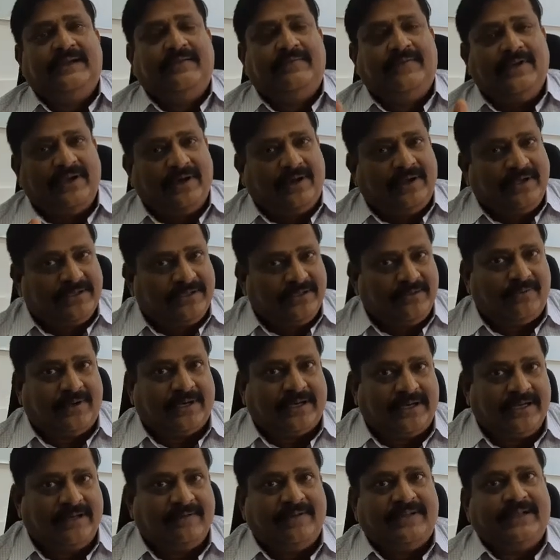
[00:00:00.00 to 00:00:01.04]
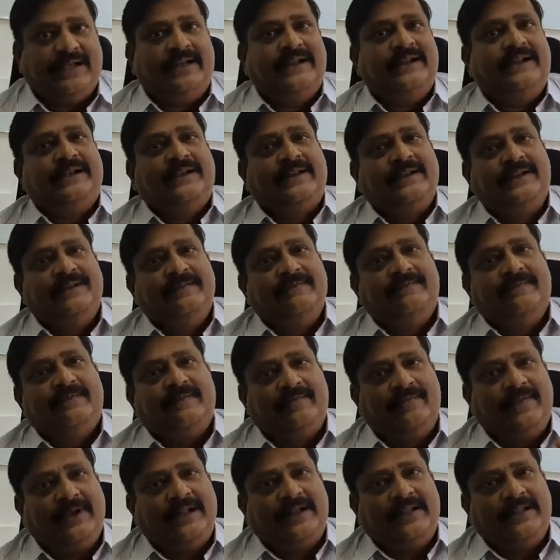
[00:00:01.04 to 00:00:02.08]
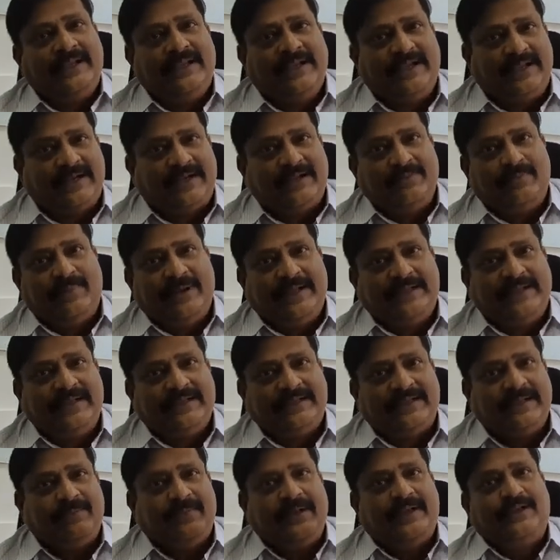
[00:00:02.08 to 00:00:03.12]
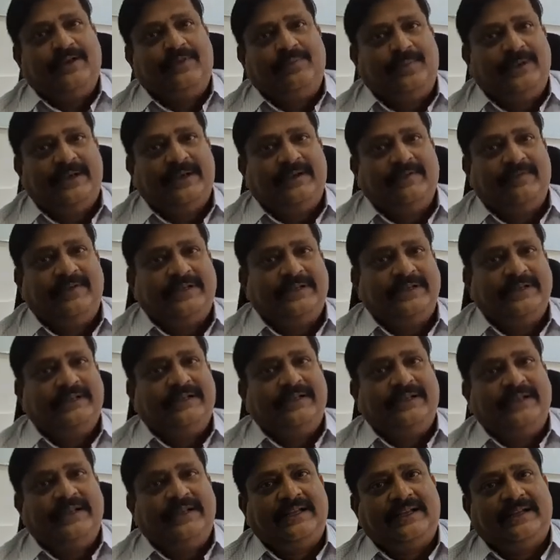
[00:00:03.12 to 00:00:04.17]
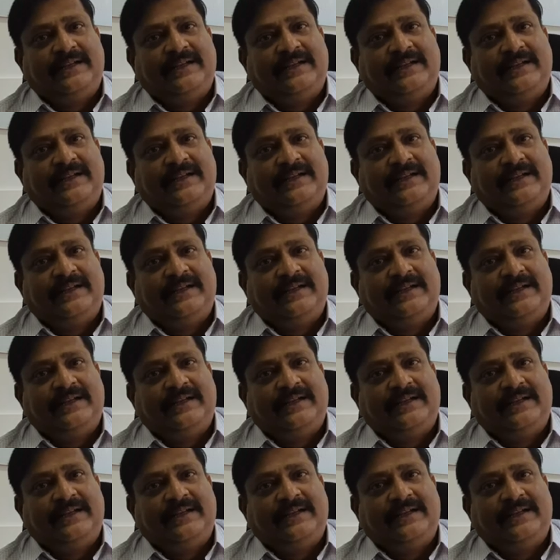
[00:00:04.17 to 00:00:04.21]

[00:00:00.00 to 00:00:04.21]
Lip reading: We are also working with L&T, where they are replacing some equipment which is there,